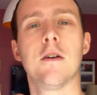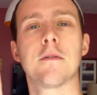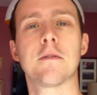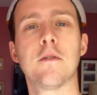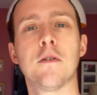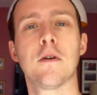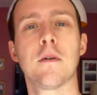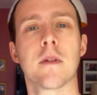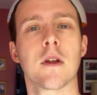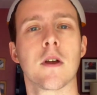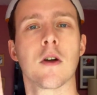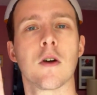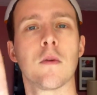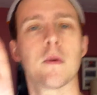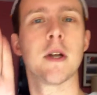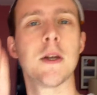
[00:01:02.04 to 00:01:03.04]
For
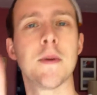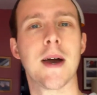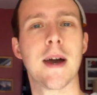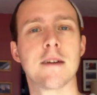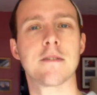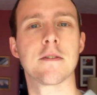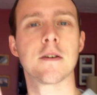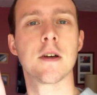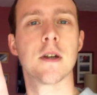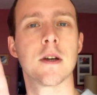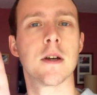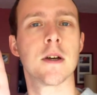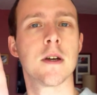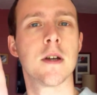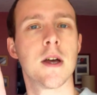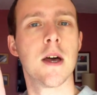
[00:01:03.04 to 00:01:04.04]
when you have
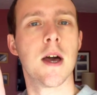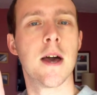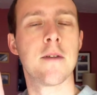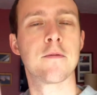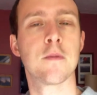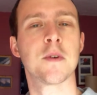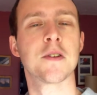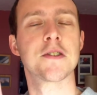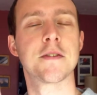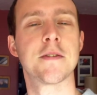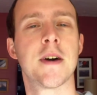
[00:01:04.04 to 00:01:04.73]
everyone's